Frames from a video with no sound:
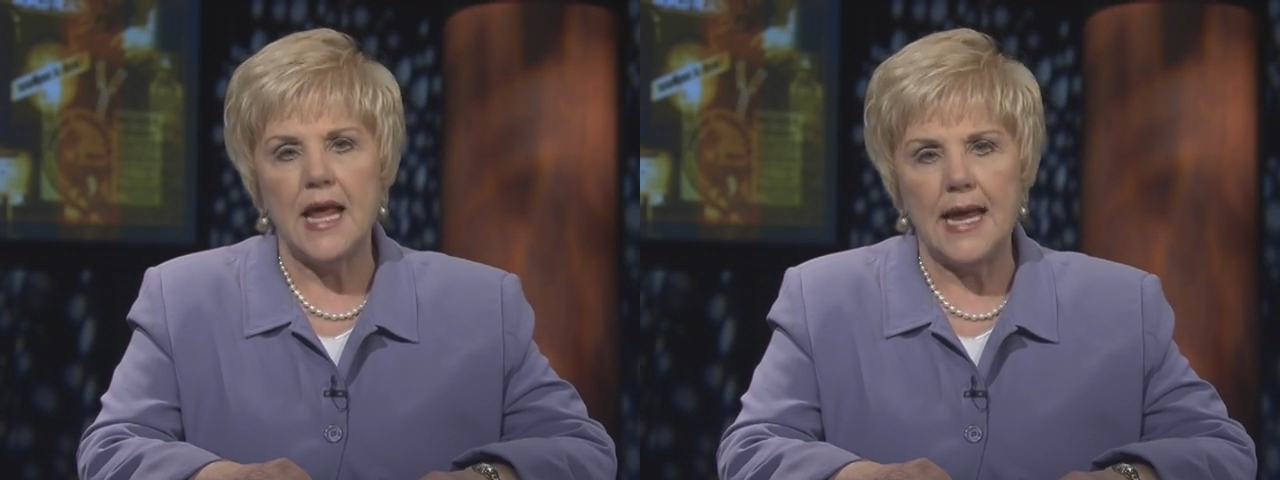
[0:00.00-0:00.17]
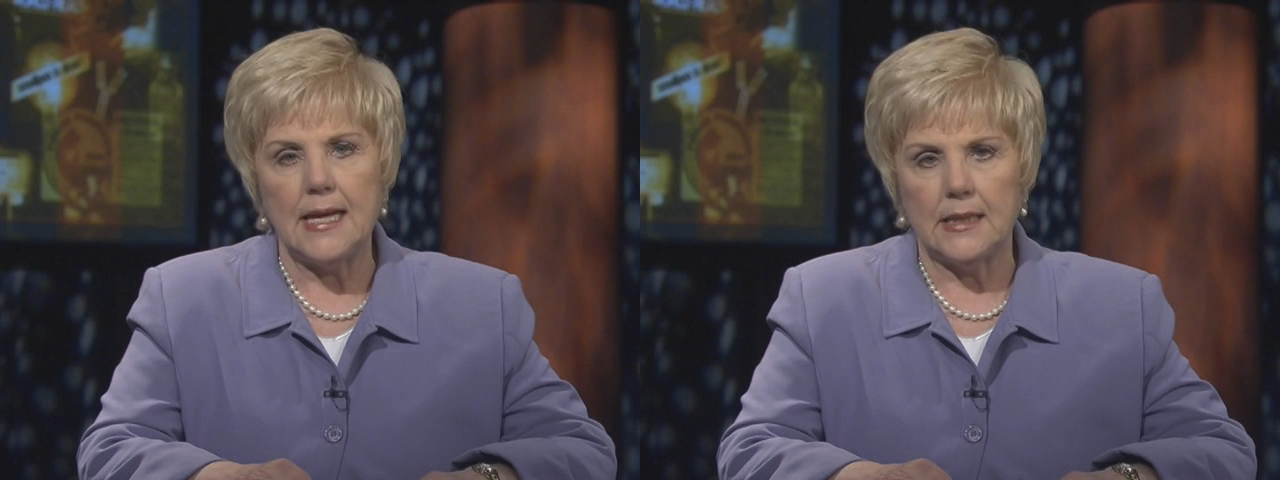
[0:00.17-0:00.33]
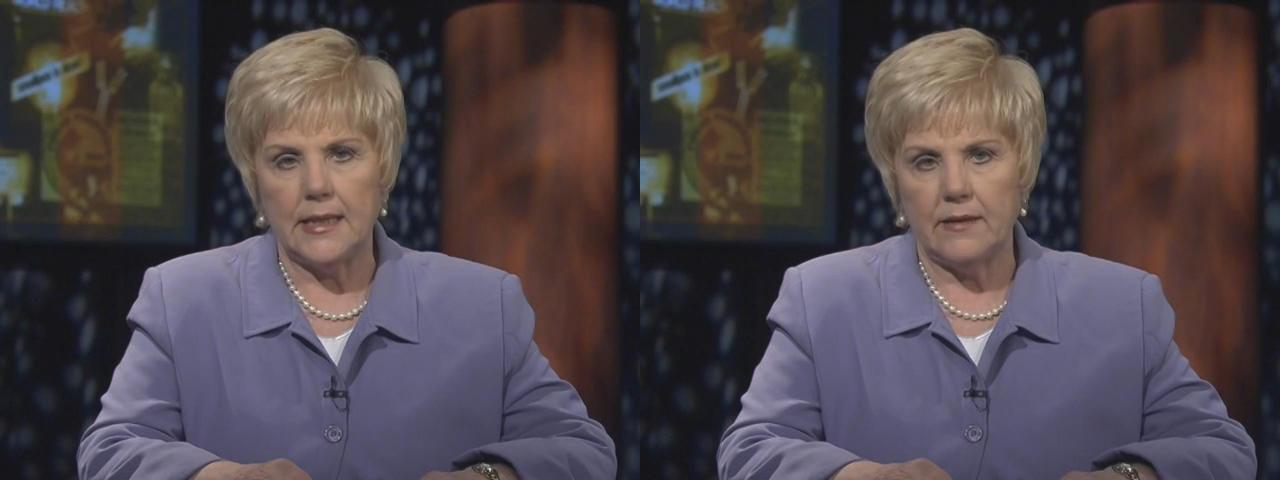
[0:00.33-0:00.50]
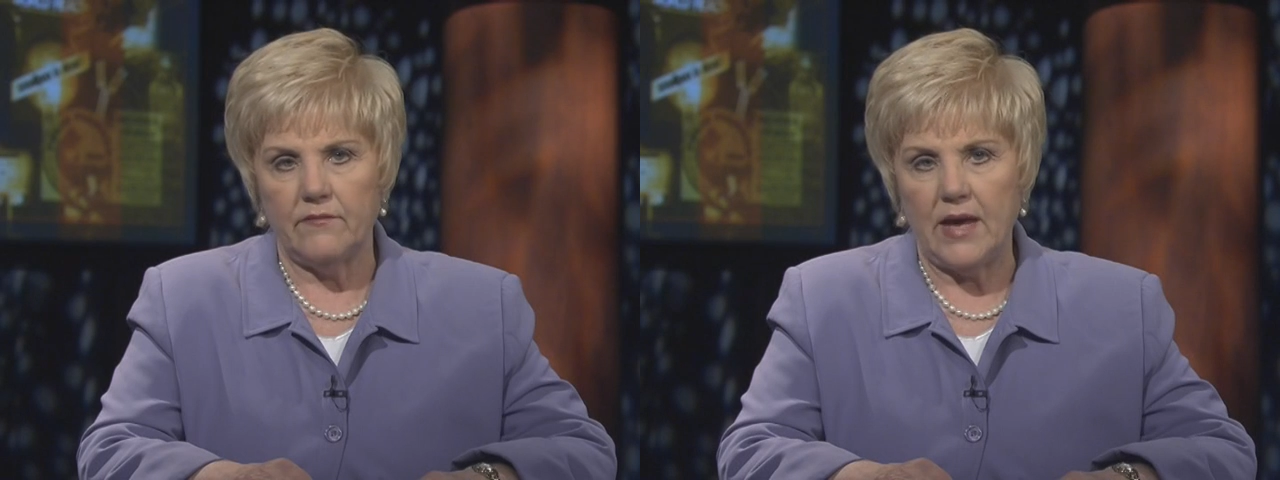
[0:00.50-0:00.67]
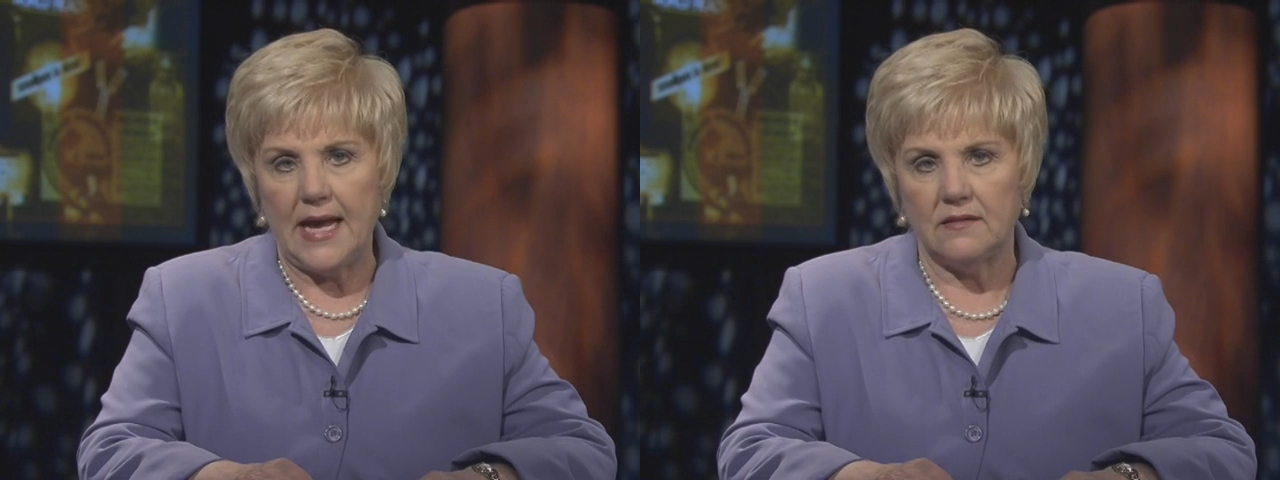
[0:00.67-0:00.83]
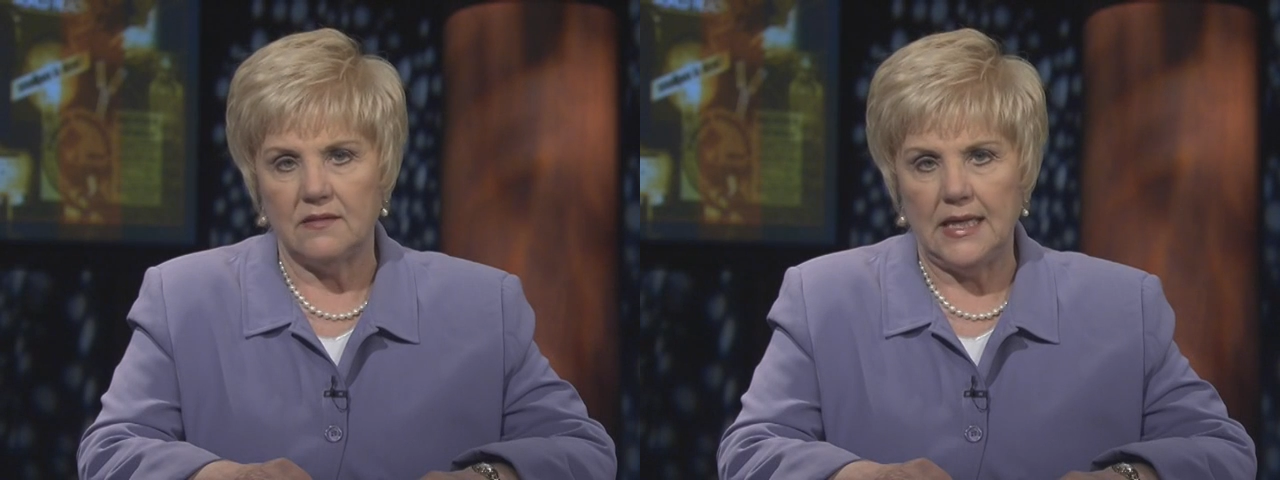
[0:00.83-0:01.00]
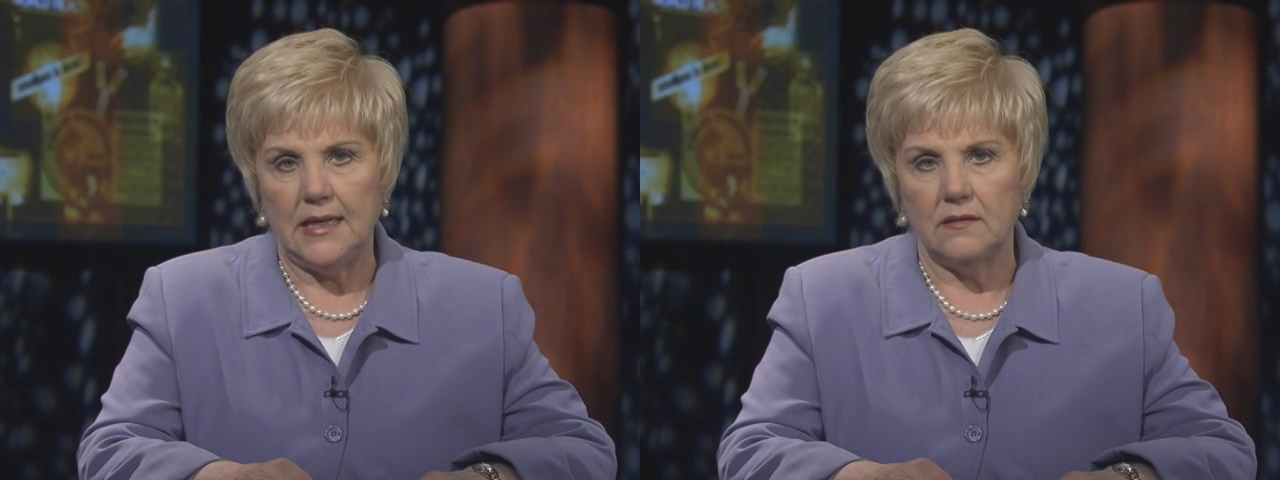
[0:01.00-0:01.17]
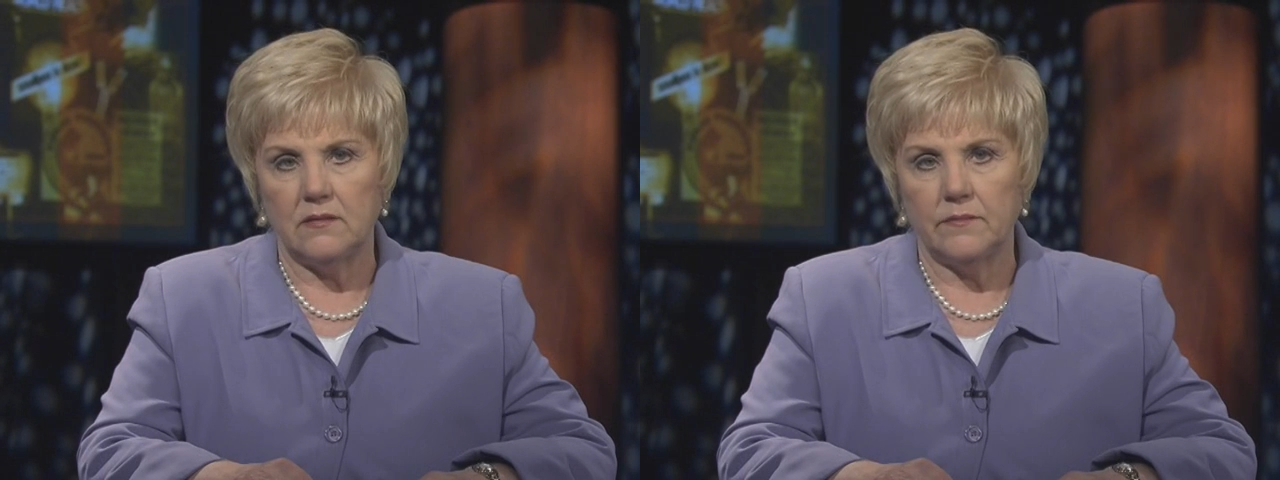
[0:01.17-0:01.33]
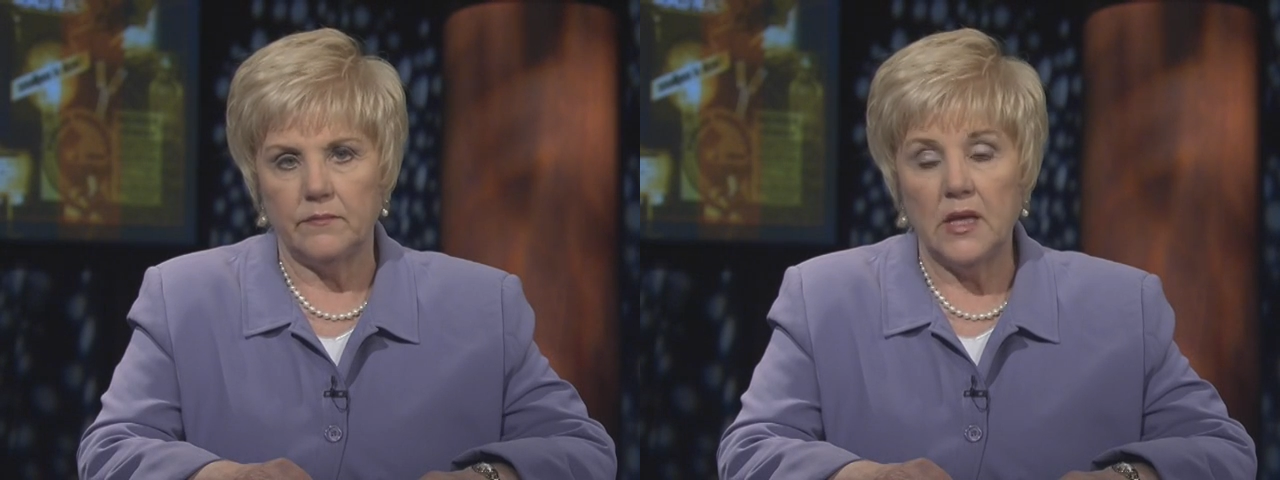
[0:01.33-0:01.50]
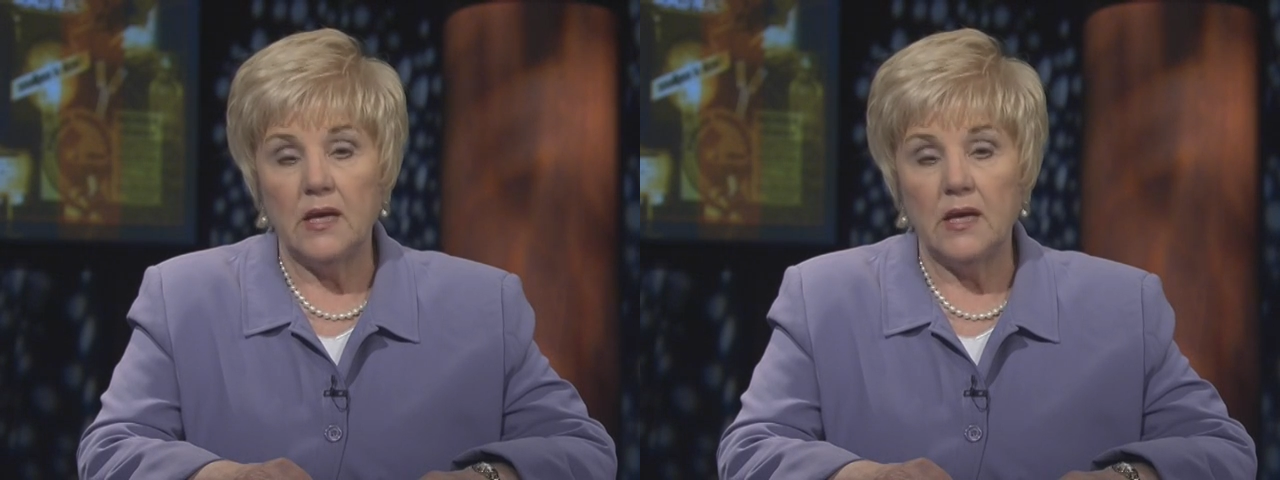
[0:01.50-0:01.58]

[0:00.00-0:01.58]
handling of vaccines.